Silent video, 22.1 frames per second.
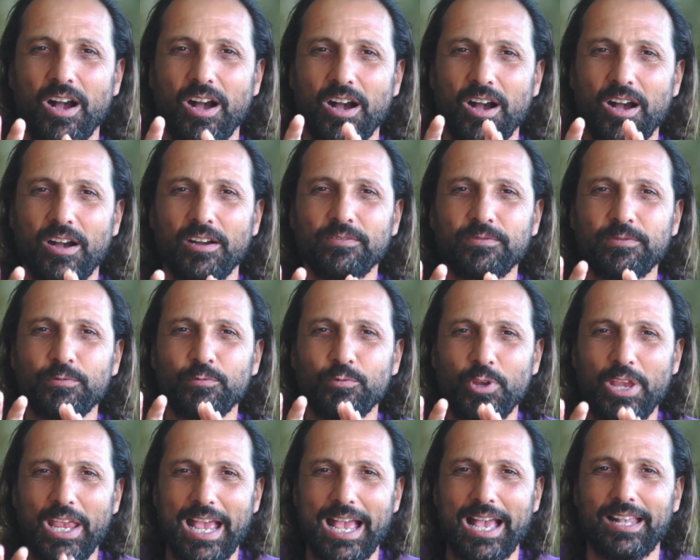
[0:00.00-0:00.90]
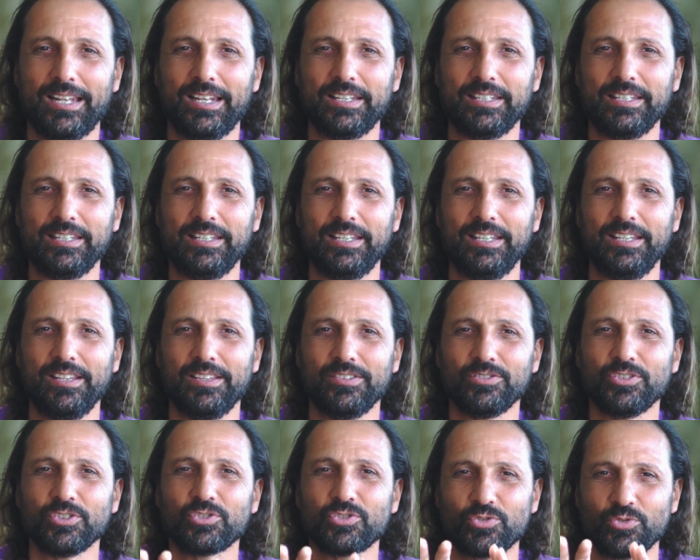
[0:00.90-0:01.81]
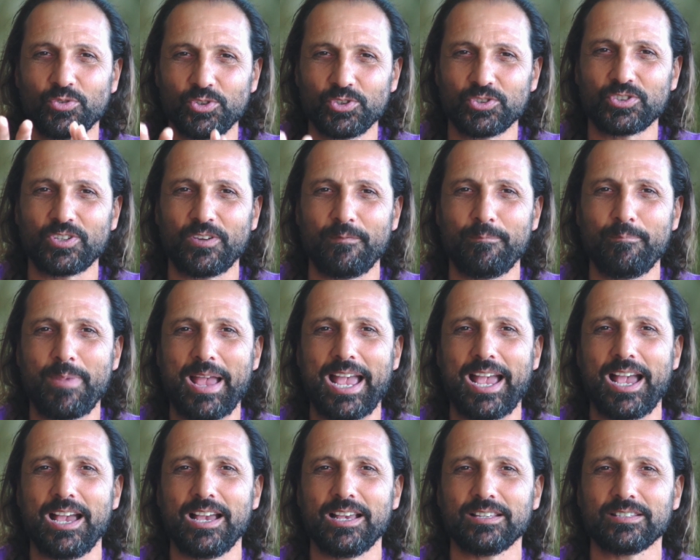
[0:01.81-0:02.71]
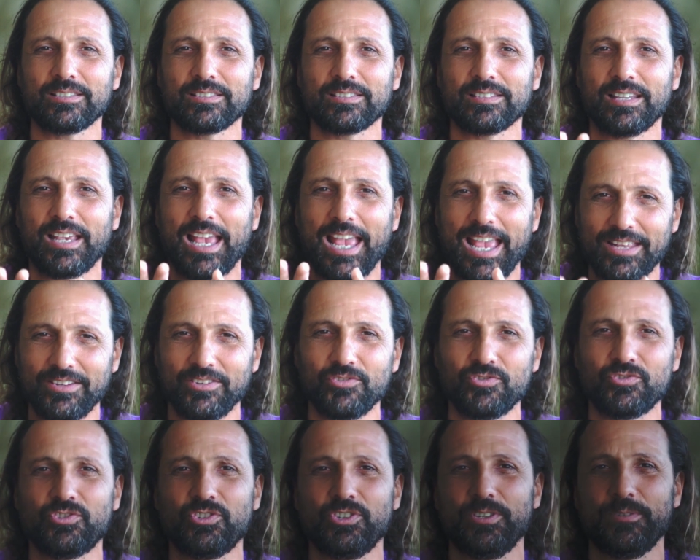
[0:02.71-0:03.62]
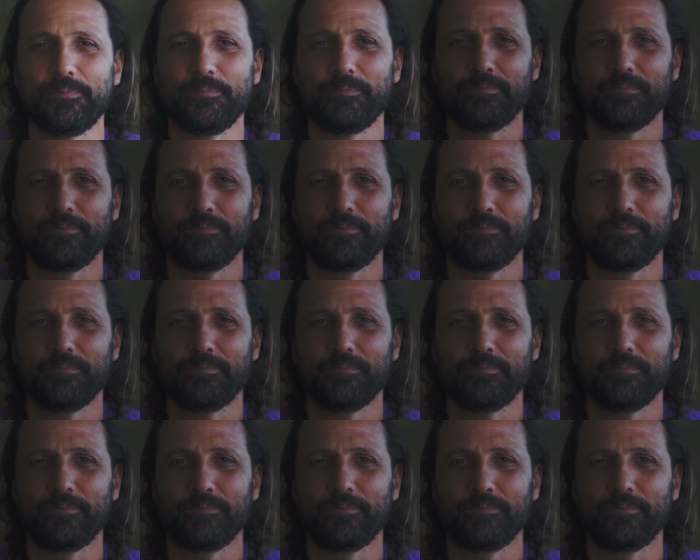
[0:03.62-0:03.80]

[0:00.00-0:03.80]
of reality, the source of mass energy.